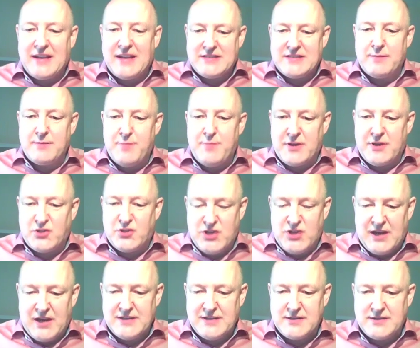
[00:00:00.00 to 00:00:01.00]
a big
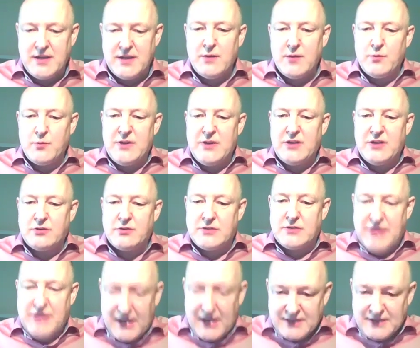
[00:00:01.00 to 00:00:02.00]
chance. We need to
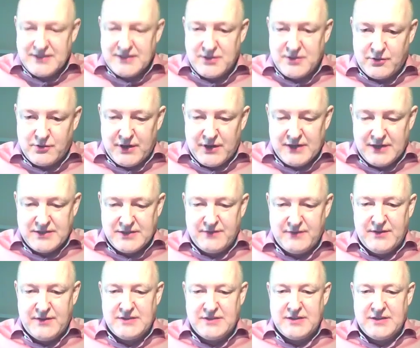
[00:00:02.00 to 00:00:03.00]
take this
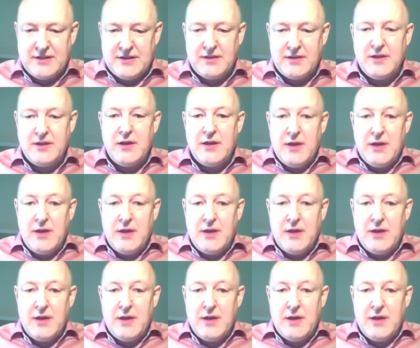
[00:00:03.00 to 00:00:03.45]
creativity